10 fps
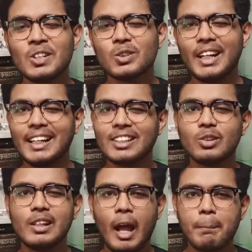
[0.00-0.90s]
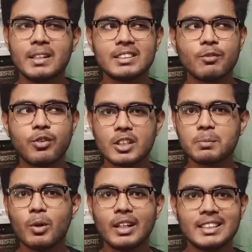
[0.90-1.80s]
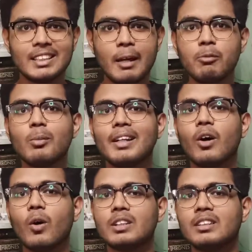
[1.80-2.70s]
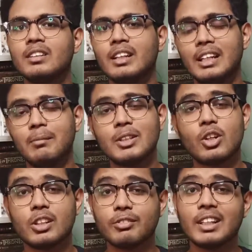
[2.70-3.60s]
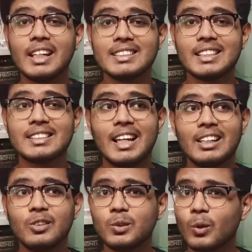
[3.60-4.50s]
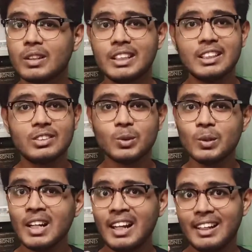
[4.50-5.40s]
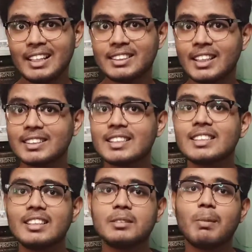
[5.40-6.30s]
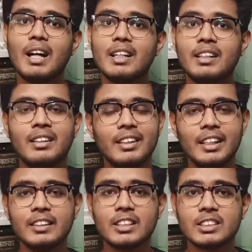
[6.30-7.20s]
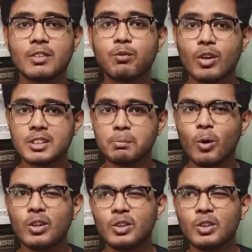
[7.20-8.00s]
So that actually happens. The first book is a debut by the author in majority of the cases, and you don't need to like judge the series by reading just the first book.